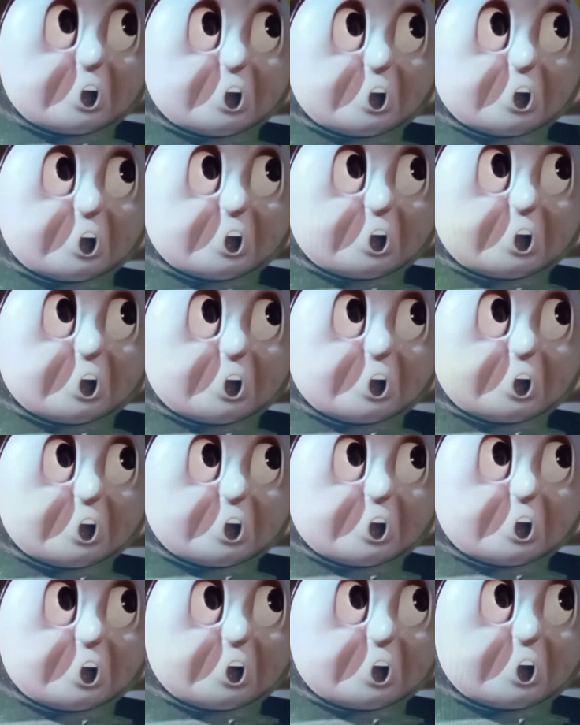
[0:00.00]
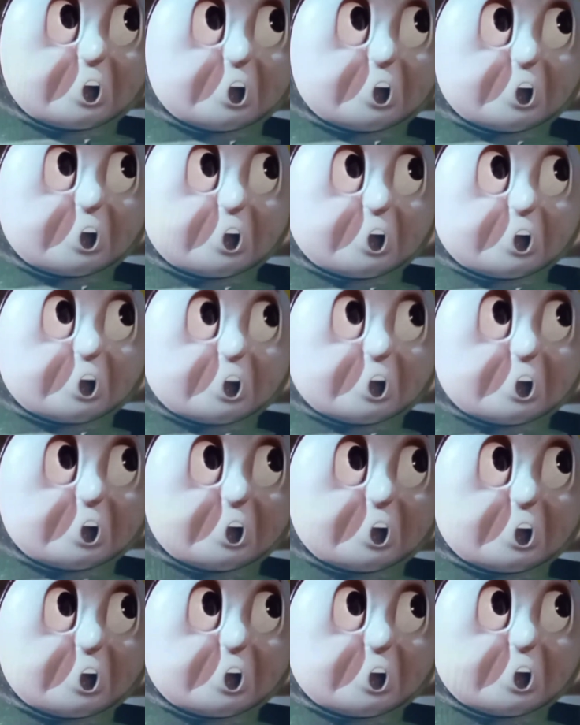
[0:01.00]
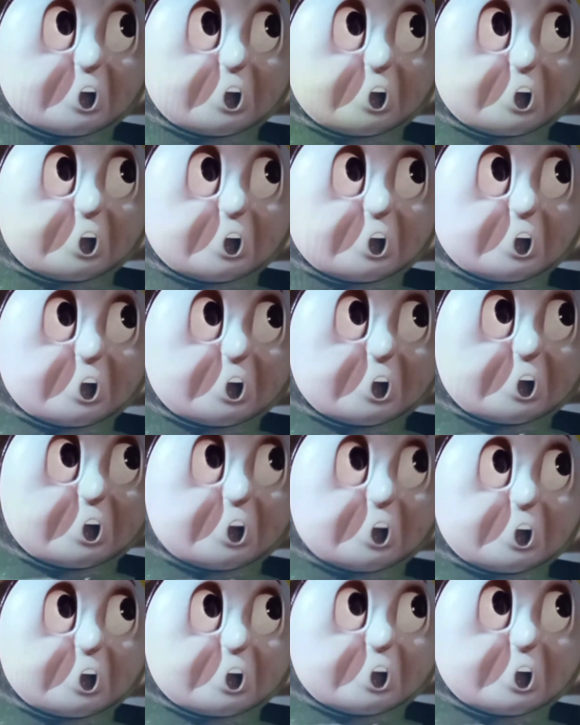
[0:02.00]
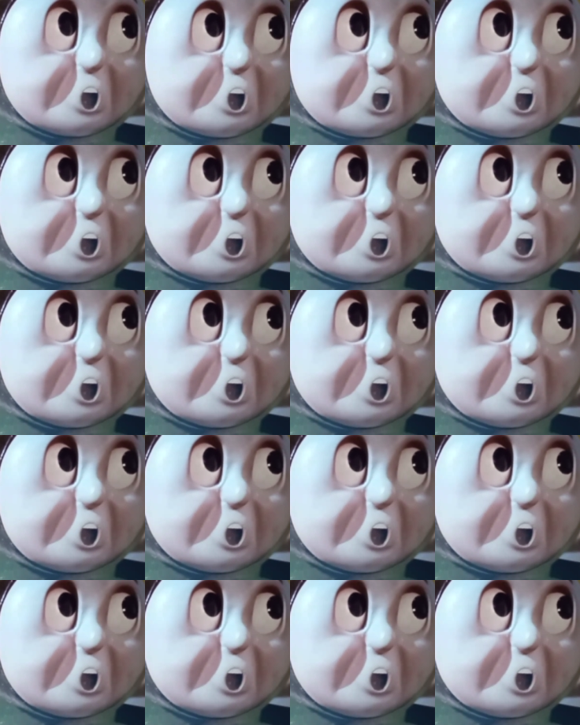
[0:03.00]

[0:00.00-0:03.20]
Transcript: you sure we'll be safe? Don't worry,